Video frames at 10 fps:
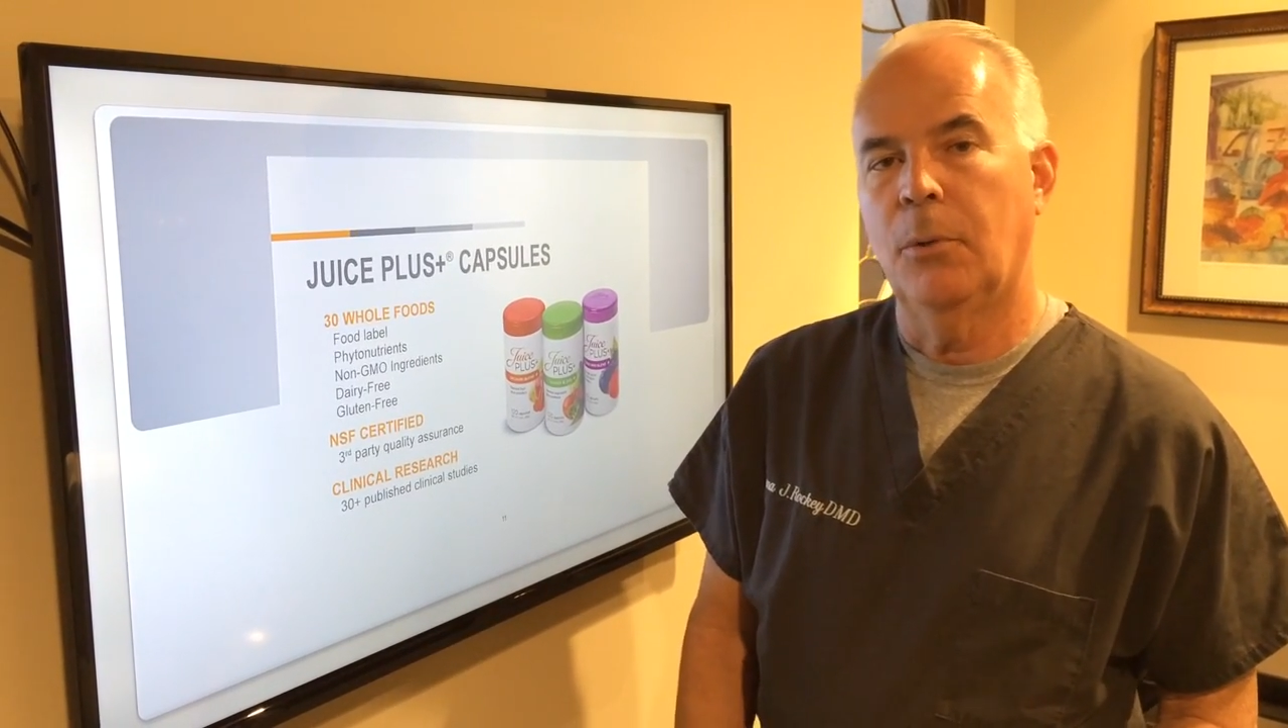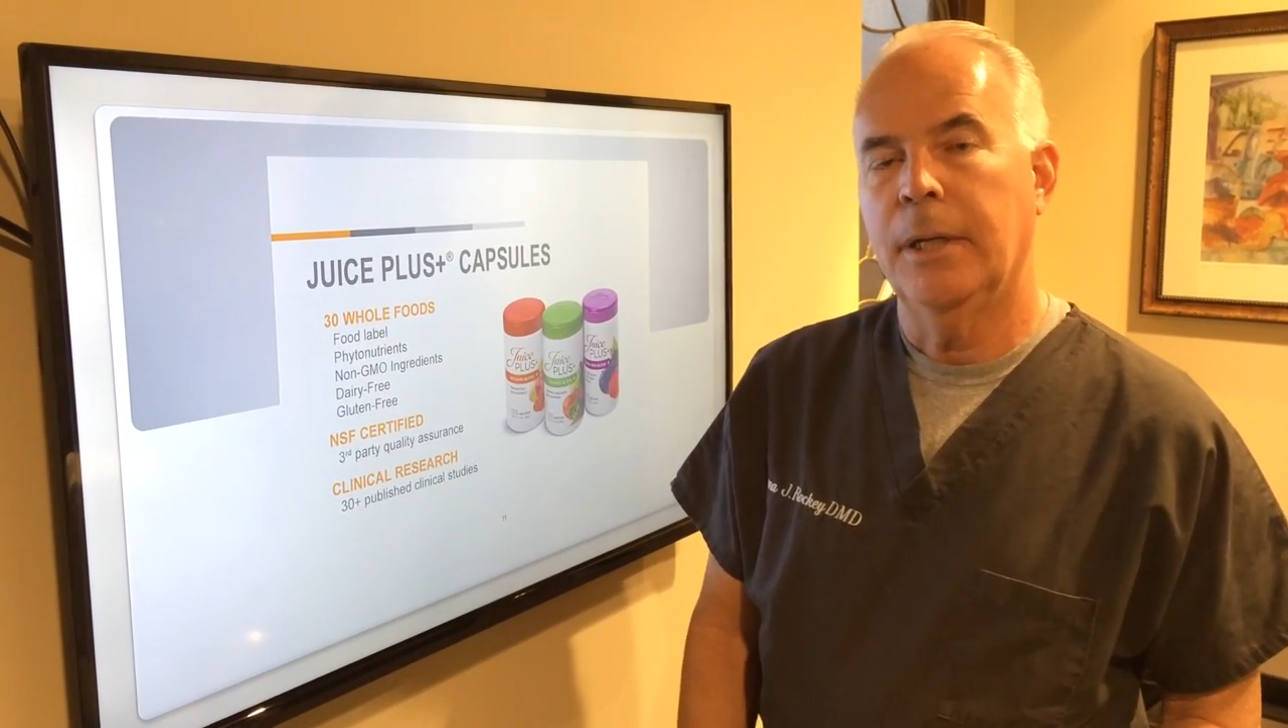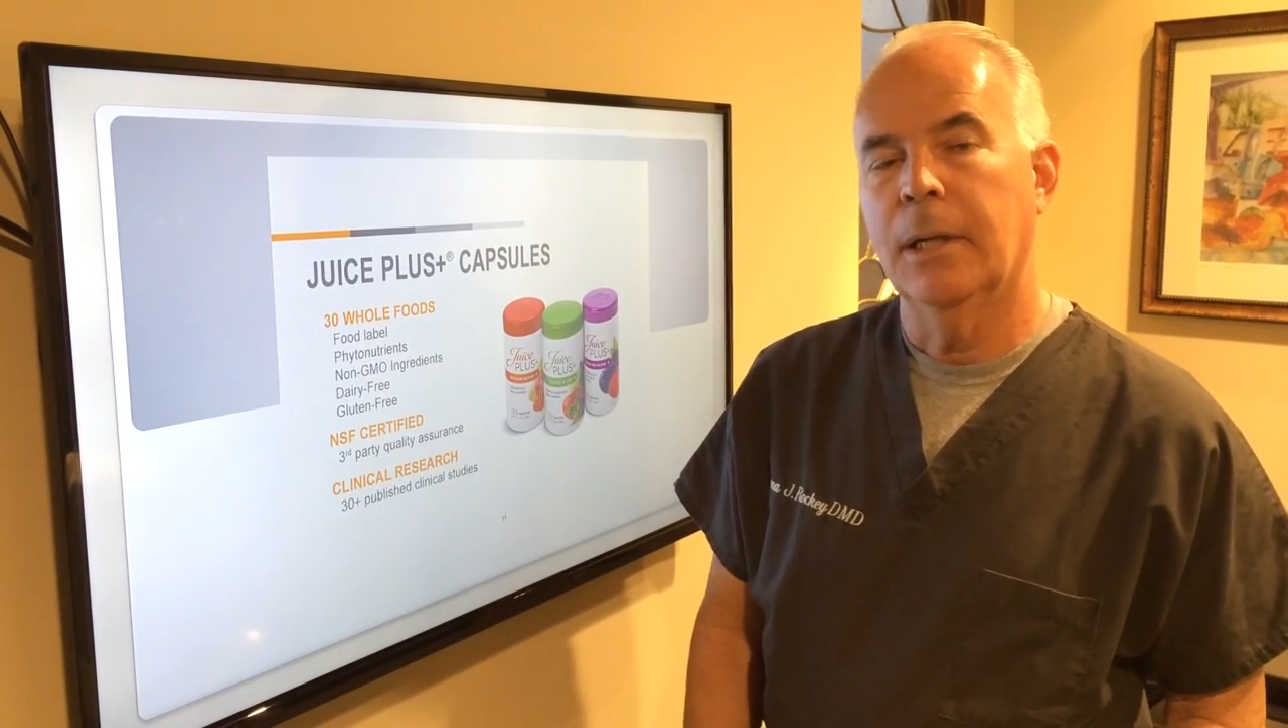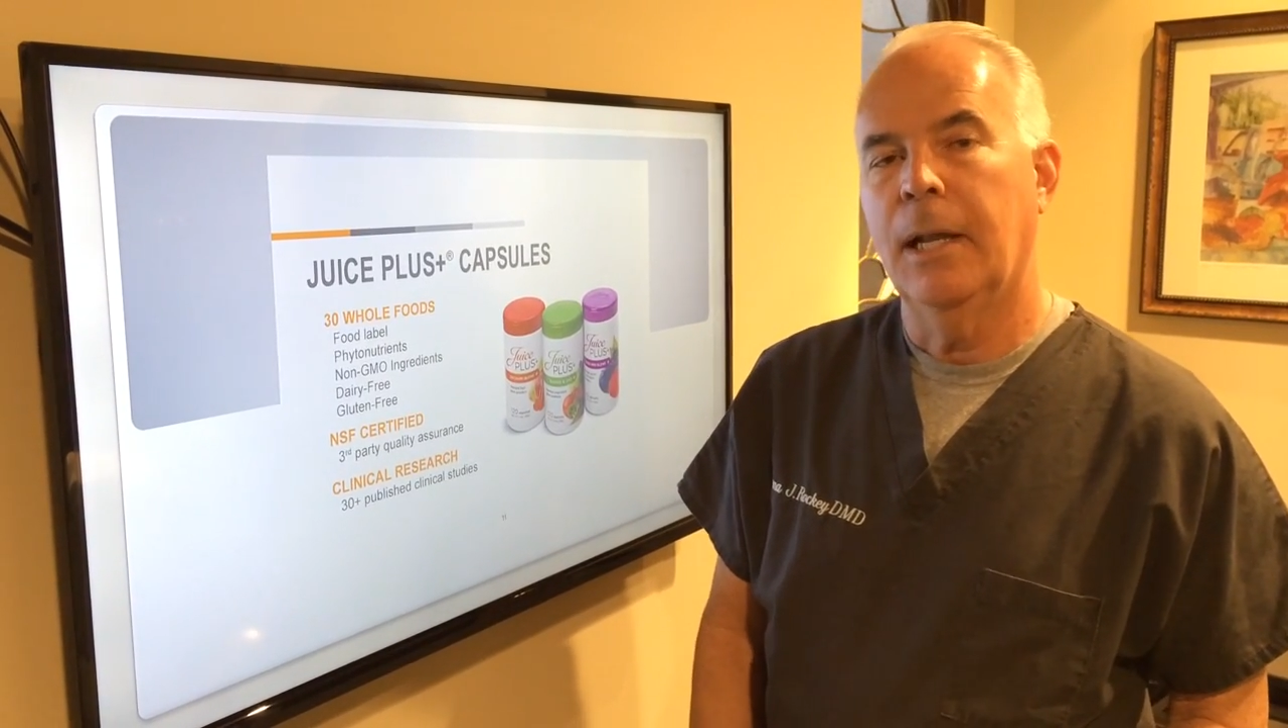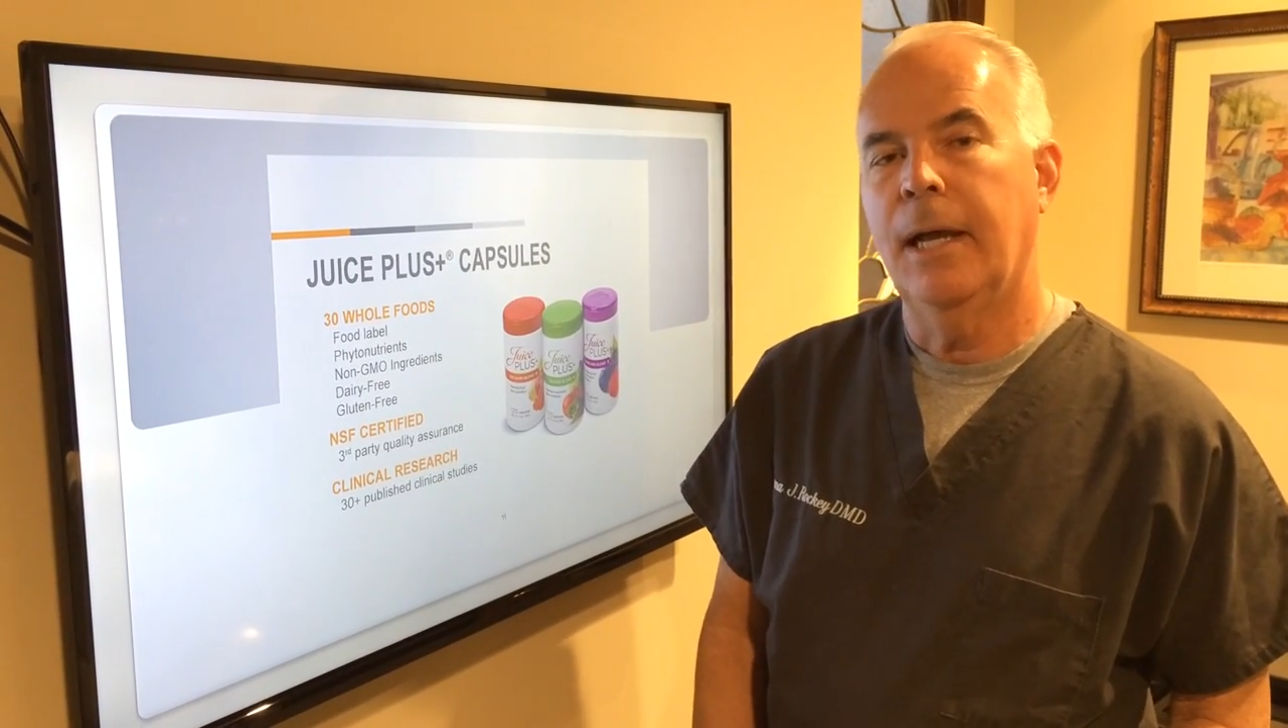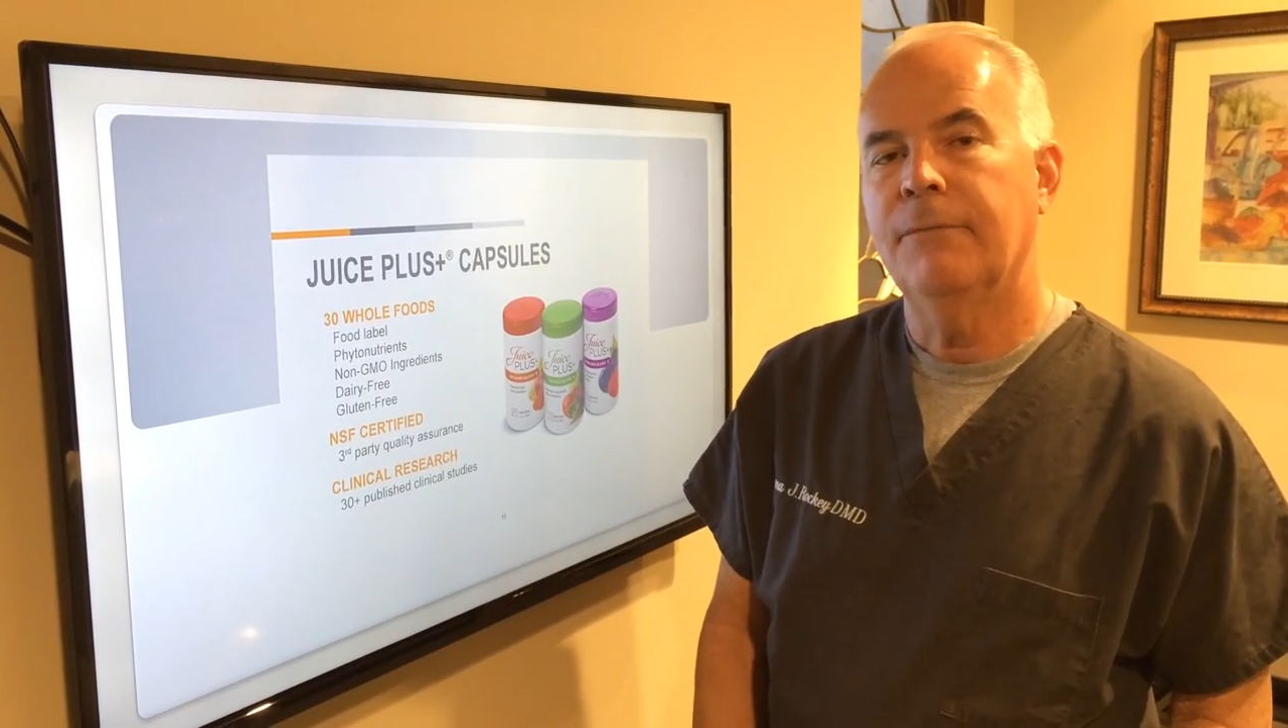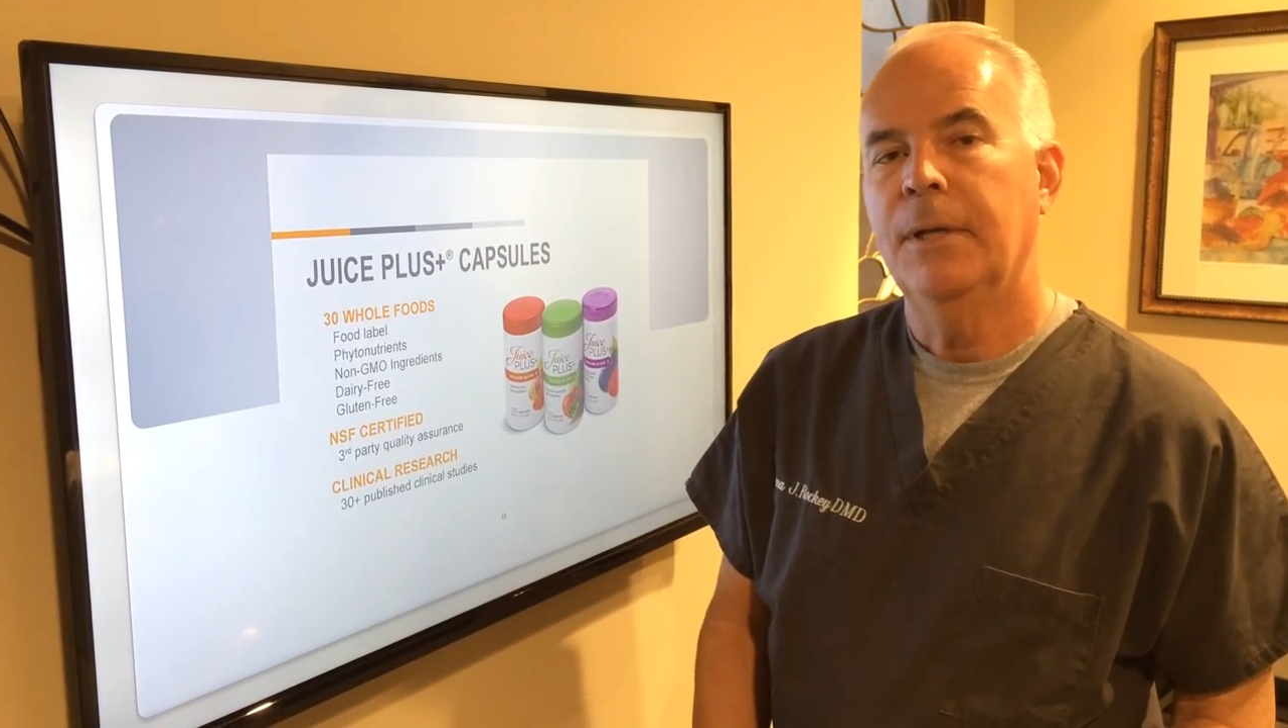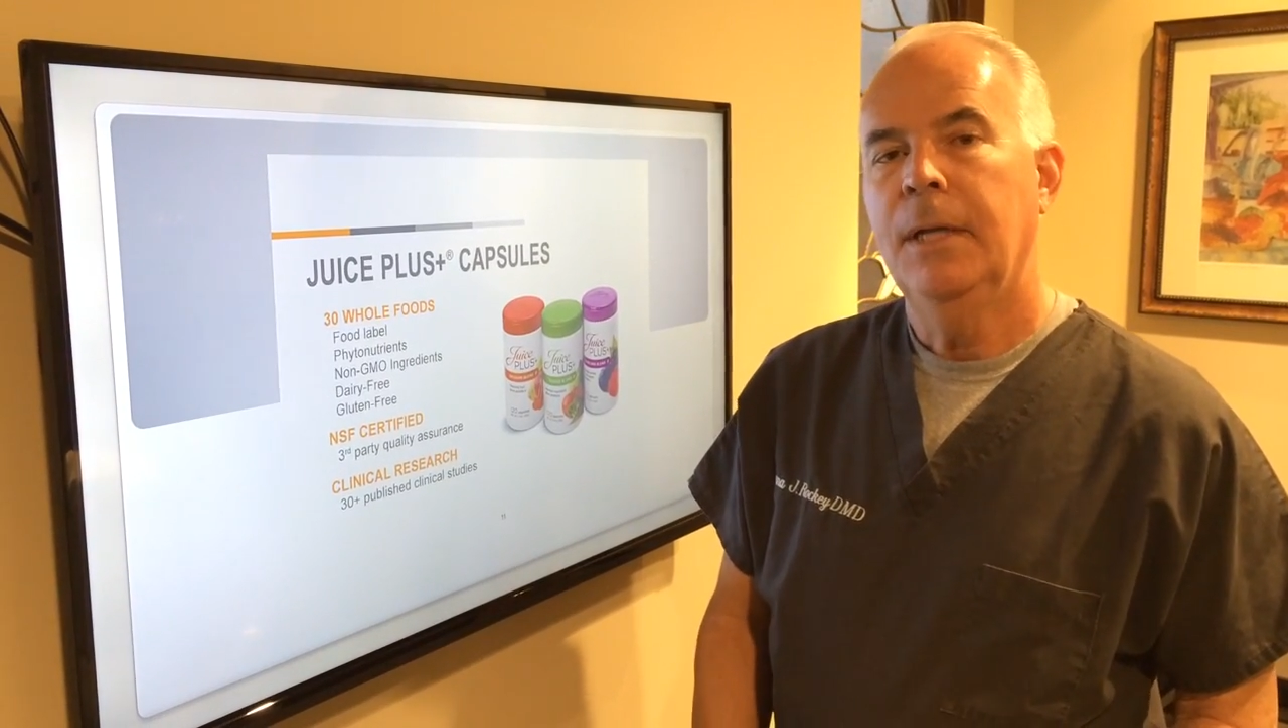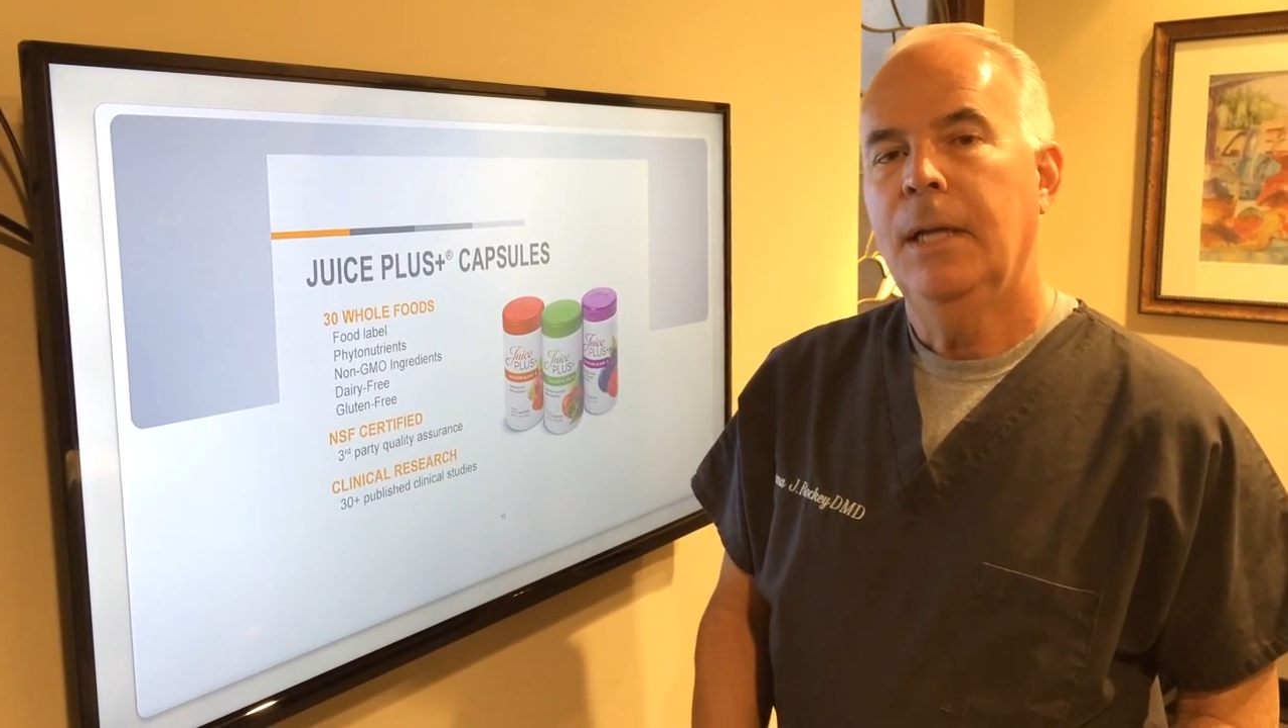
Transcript: point in life.